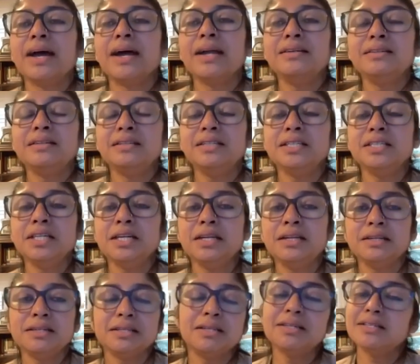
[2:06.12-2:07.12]
And
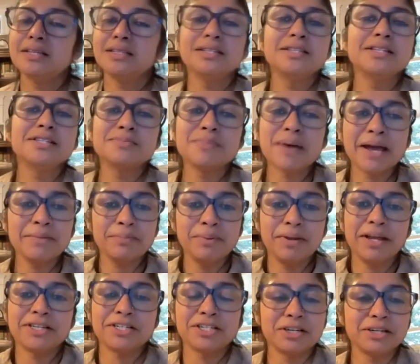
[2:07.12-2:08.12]
DJ, listen, this is my
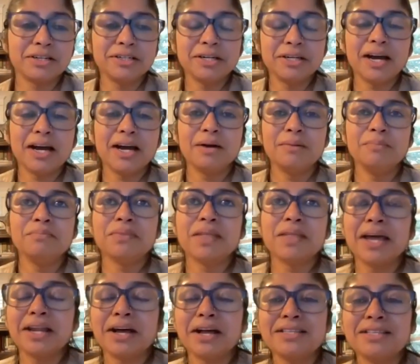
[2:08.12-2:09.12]
pleasure.
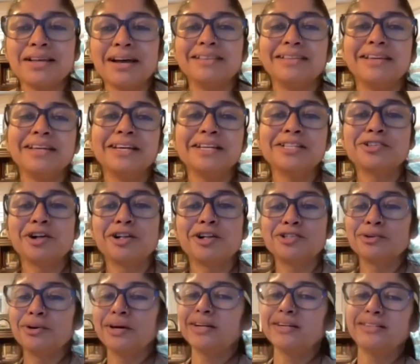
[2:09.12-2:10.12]
And I think it's
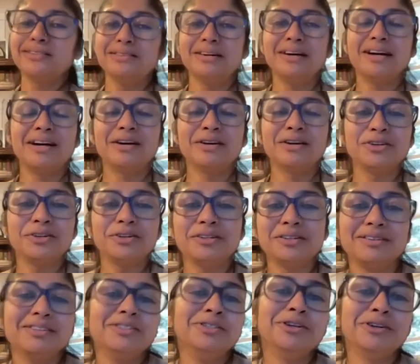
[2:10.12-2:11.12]
also
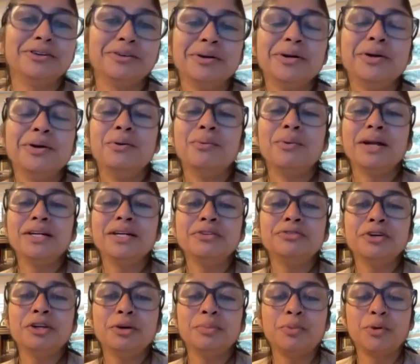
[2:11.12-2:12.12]
a
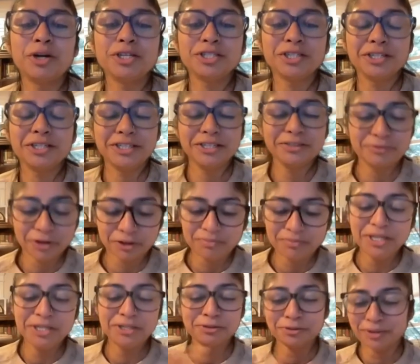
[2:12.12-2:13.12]
wonderful opportunity for
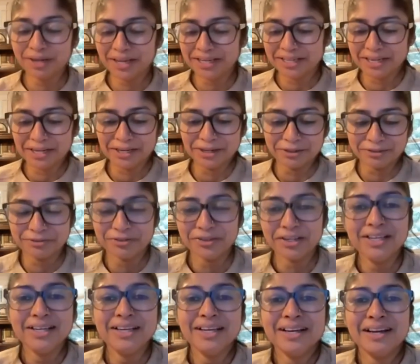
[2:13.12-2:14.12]
me to
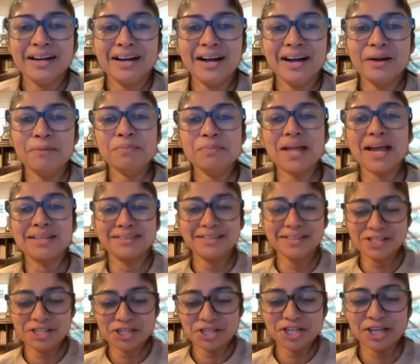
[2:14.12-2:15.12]
at
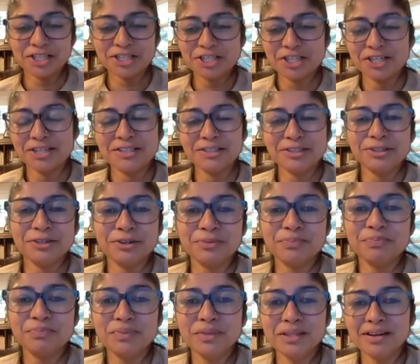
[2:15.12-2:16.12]
this juncture,
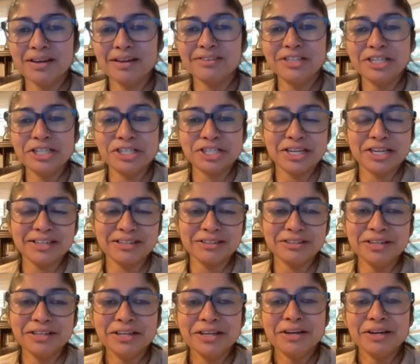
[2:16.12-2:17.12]

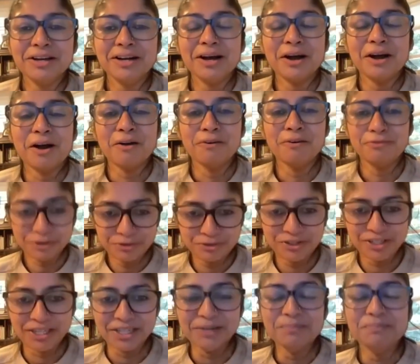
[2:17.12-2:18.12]
reaching
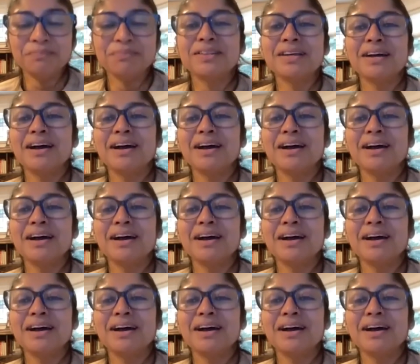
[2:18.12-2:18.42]
50,